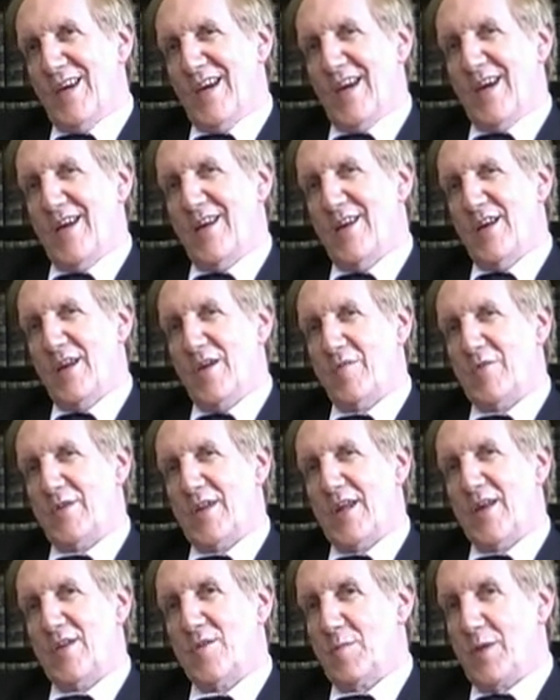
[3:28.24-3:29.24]
And if
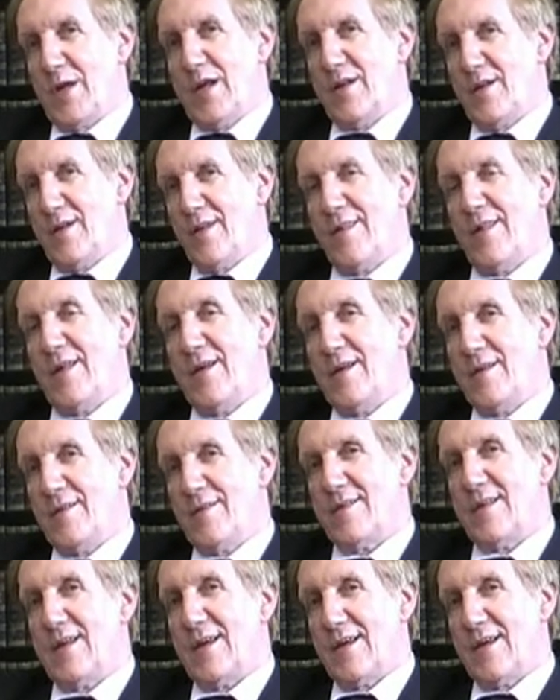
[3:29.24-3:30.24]
they explain the
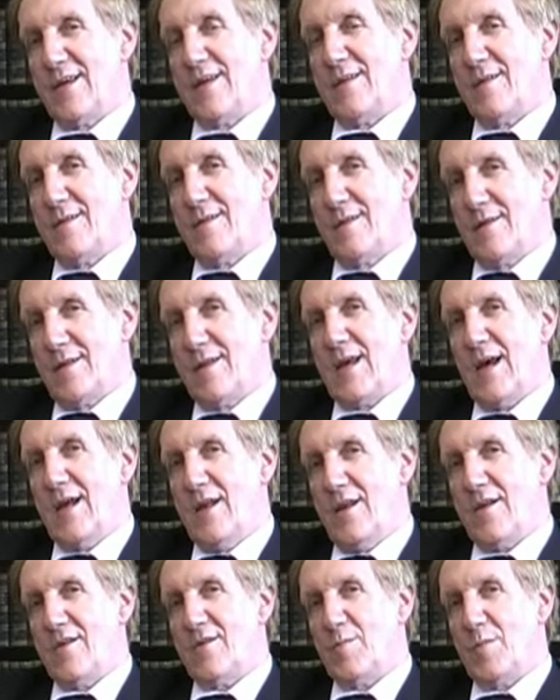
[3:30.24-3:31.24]
things they
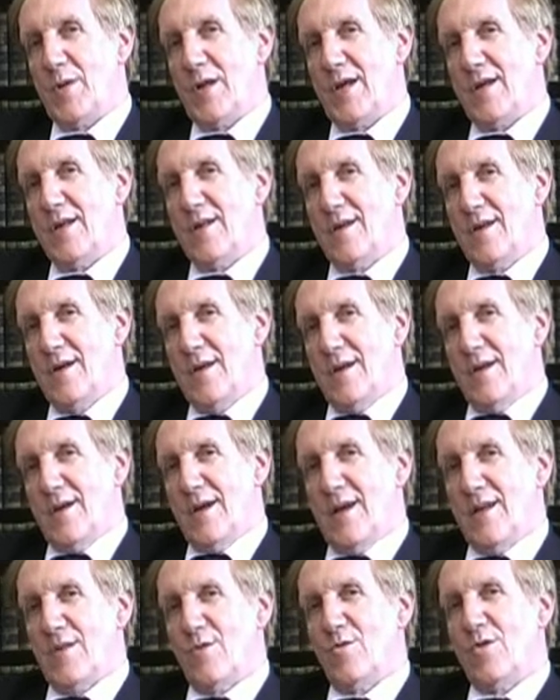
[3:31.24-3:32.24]
can explain
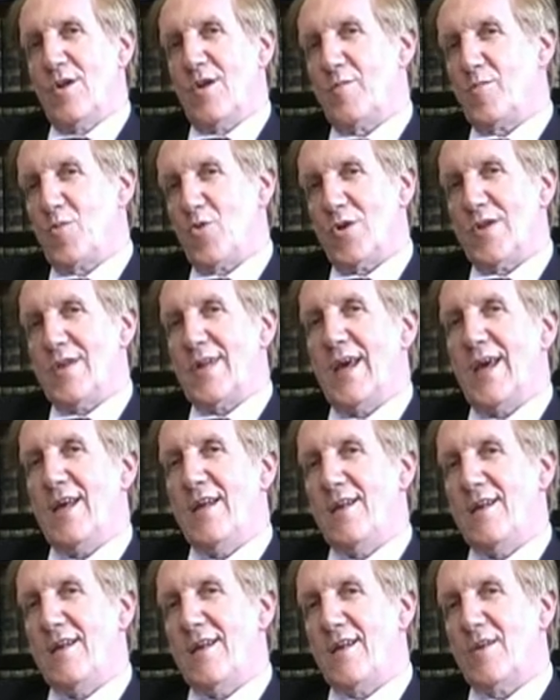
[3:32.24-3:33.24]
and do not
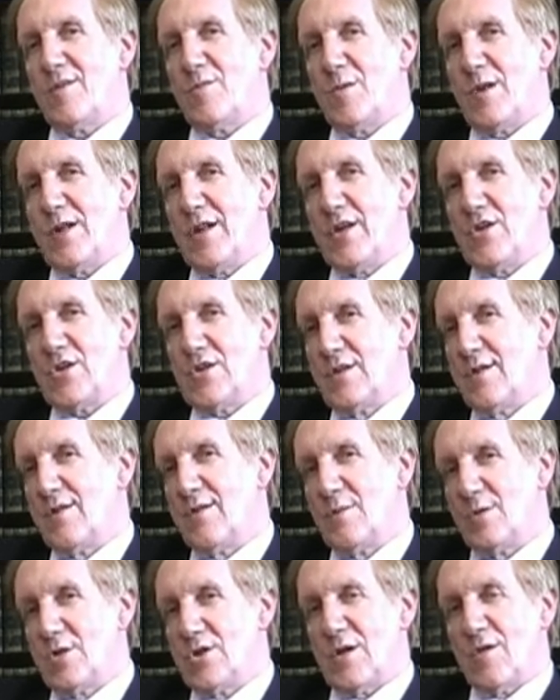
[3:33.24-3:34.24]
pretend
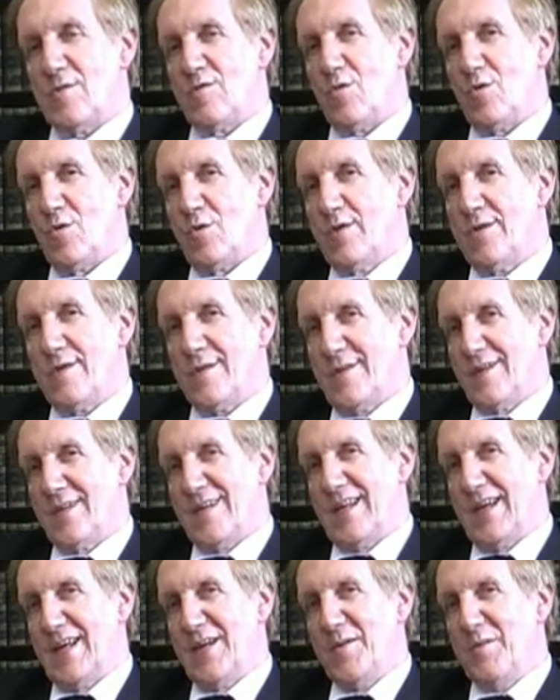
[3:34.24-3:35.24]
explanations which are false,
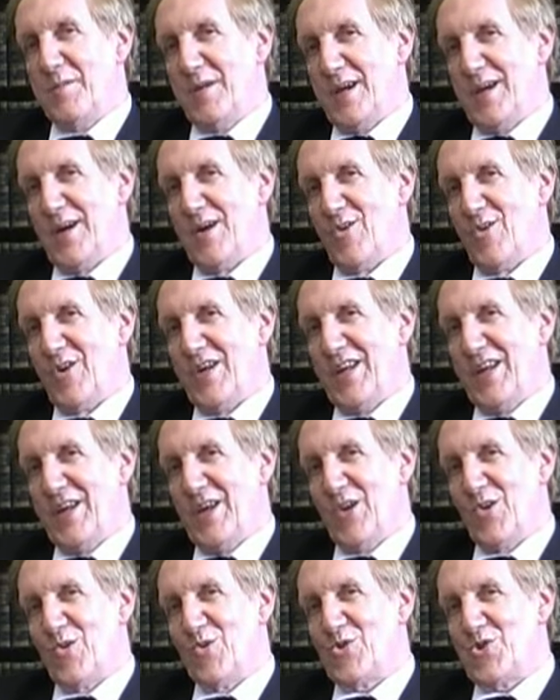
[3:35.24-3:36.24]
then we are already
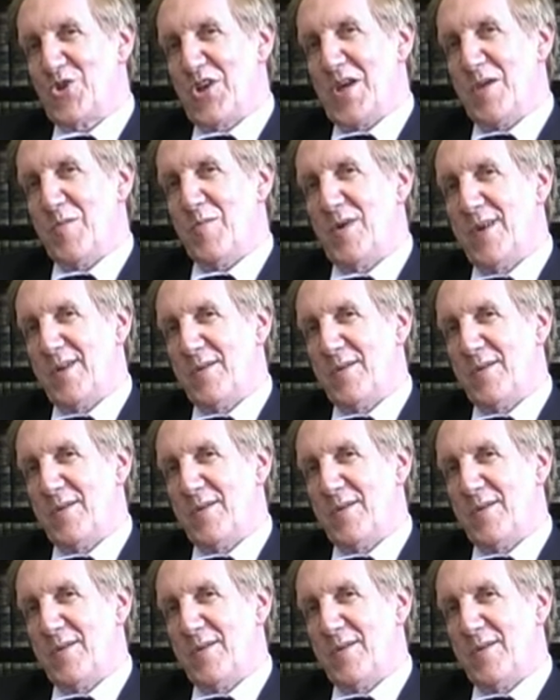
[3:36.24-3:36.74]
in good shape.